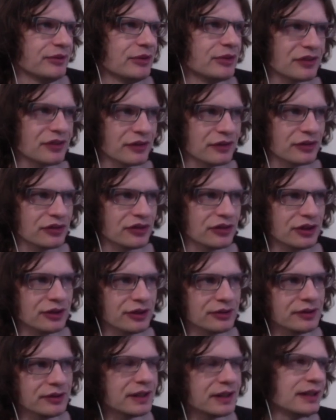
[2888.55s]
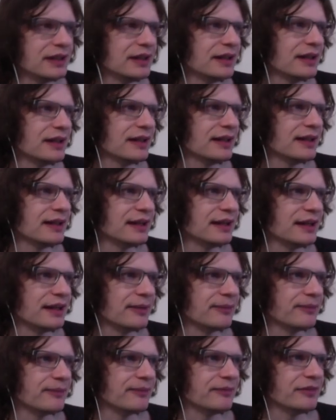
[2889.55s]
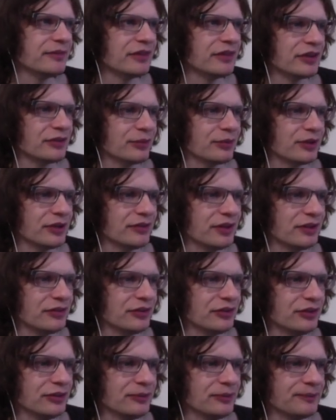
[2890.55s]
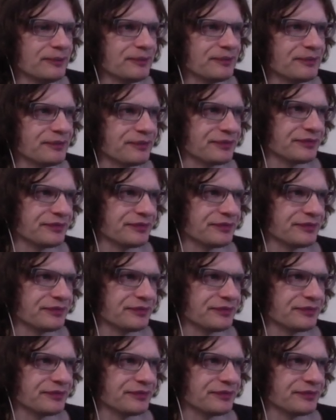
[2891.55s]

units on this show, FX1, FX2.